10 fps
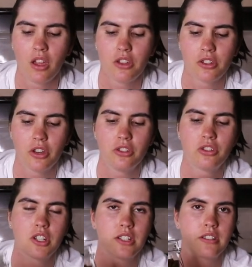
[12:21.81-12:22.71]
So
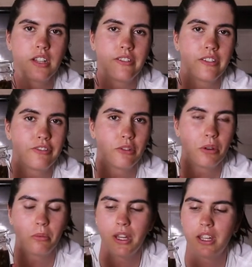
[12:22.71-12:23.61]
just leave it for
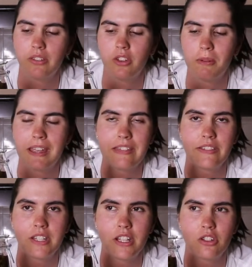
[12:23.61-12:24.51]
1 week if you're making
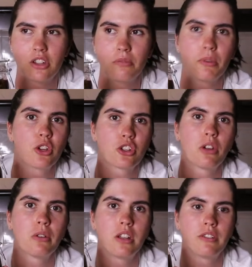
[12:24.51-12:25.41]
the tincture. I'll
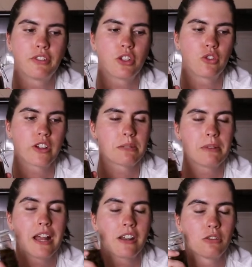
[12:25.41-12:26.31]
show in a future
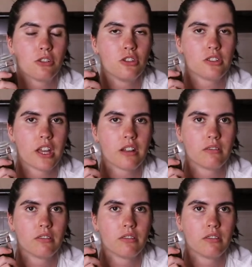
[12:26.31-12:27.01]
recipe how to use that